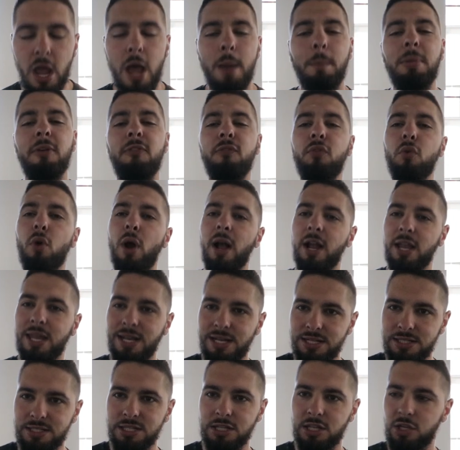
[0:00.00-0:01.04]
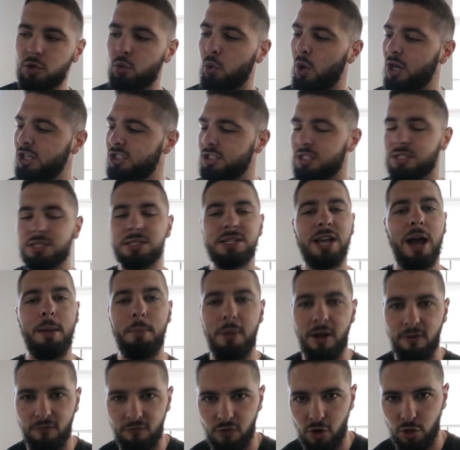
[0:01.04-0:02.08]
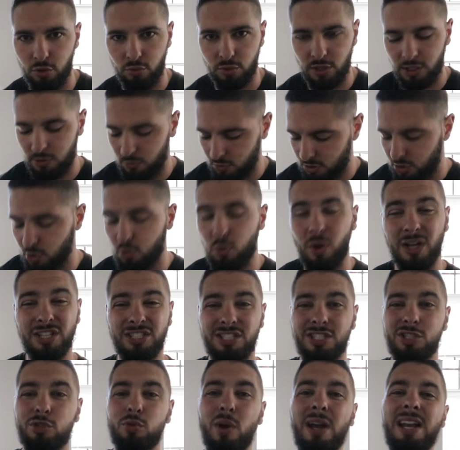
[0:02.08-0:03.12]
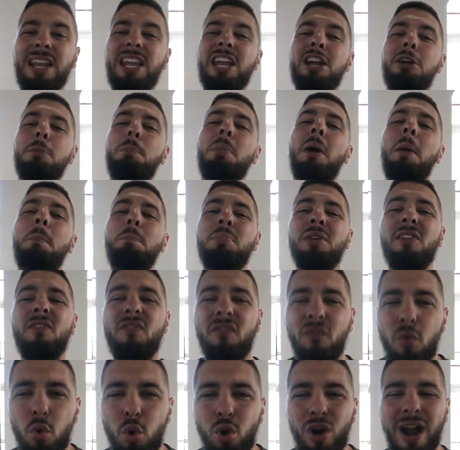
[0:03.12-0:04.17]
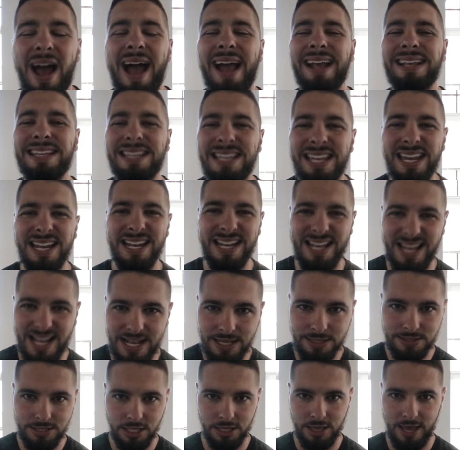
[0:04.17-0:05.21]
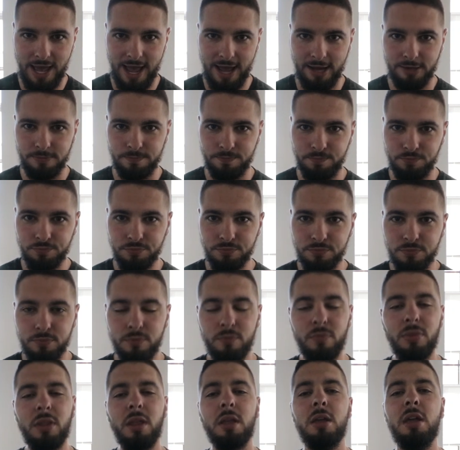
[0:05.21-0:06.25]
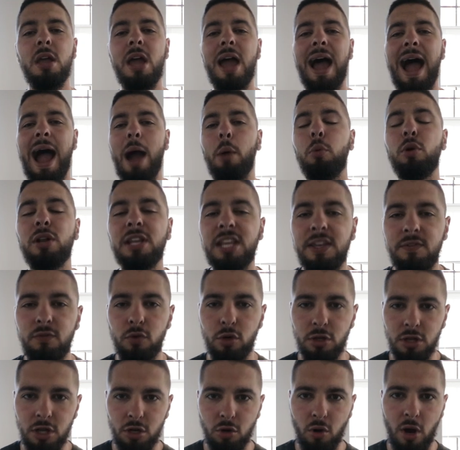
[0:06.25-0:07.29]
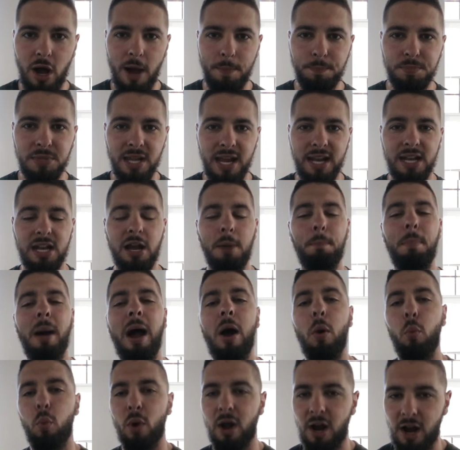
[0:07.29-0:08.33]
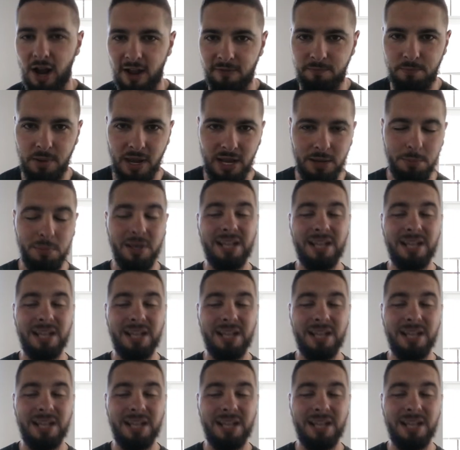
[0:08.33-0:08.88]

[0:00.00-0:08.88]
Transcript: Before I get into the questions, got my phone ready with the questions right here, but before I get into that, I want to give you a little update about where I've been